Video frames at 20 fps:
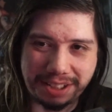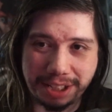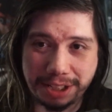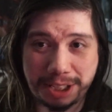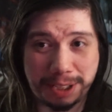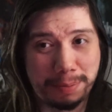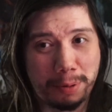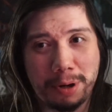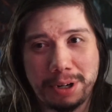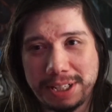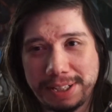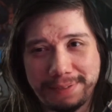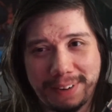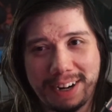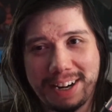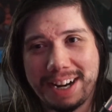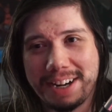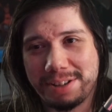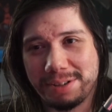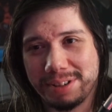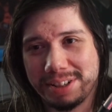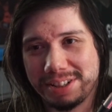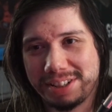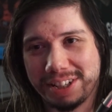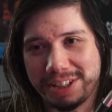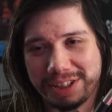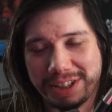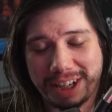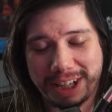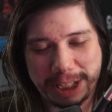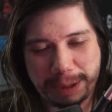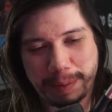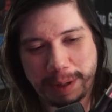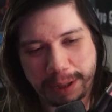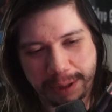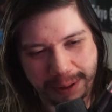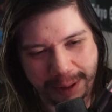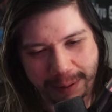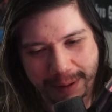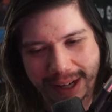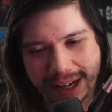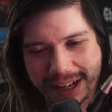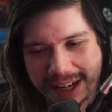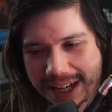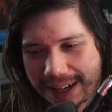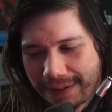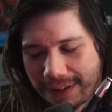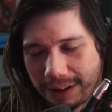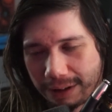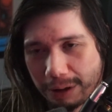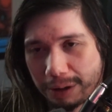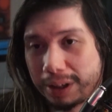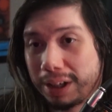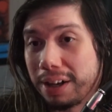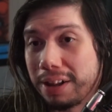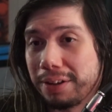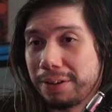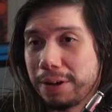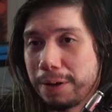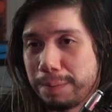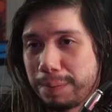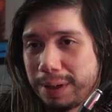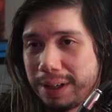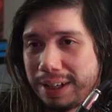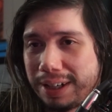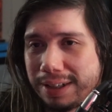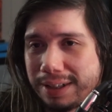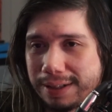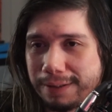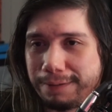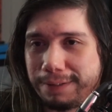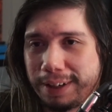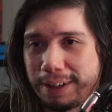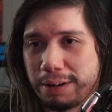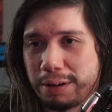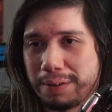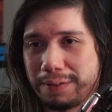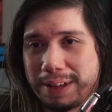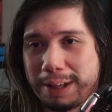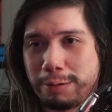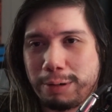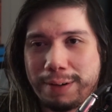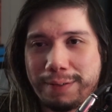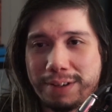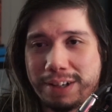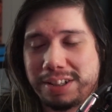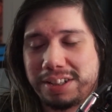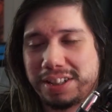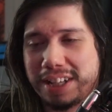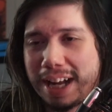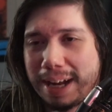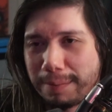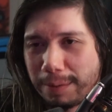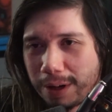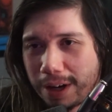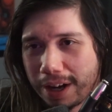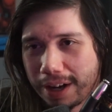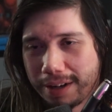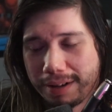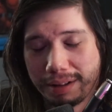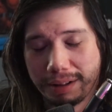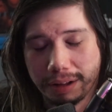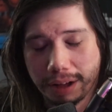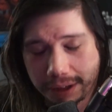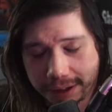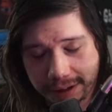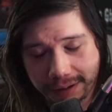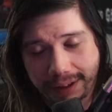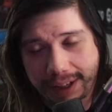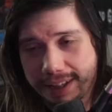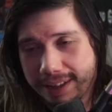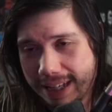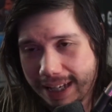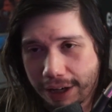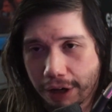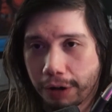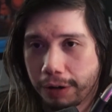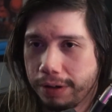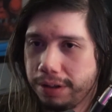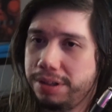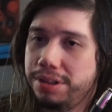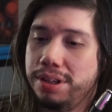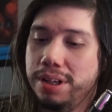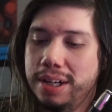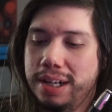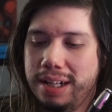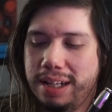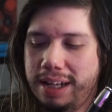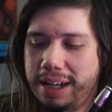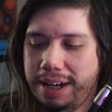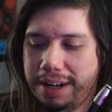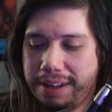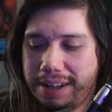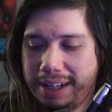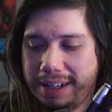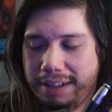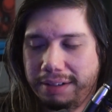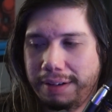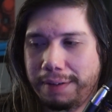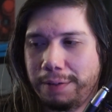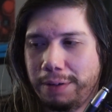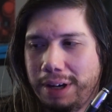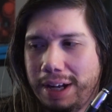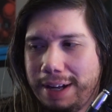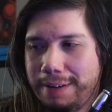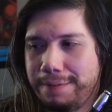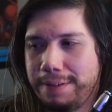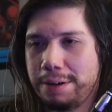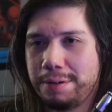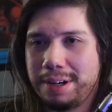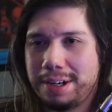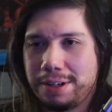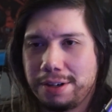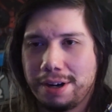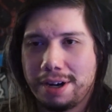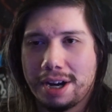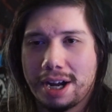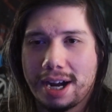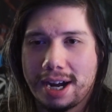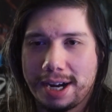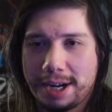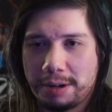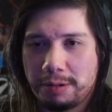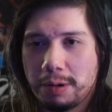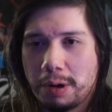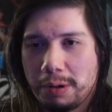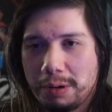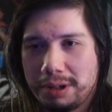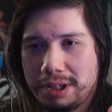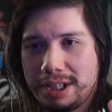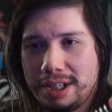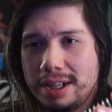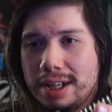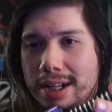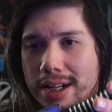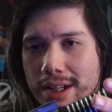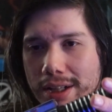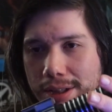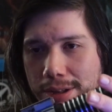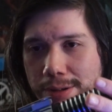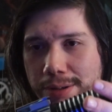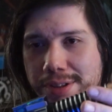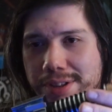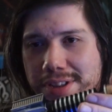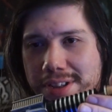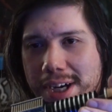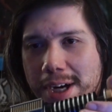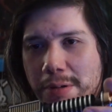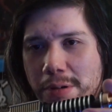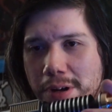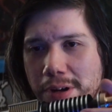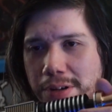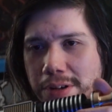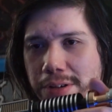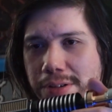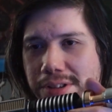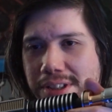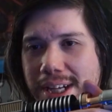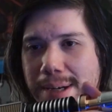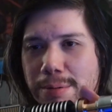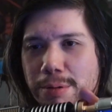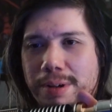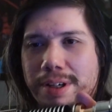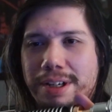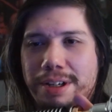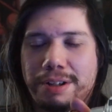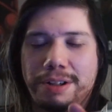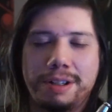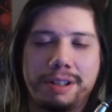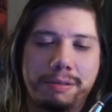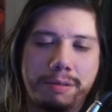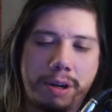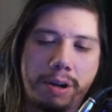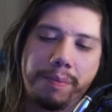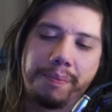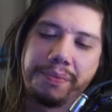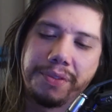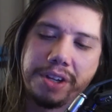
the smartest financial decision, especially when I didn't even look into the company to figure out if they were even a scam or not. Luckily, they aren't, and they delivered a very good, high-quality Luke Skywalker saber here. Well,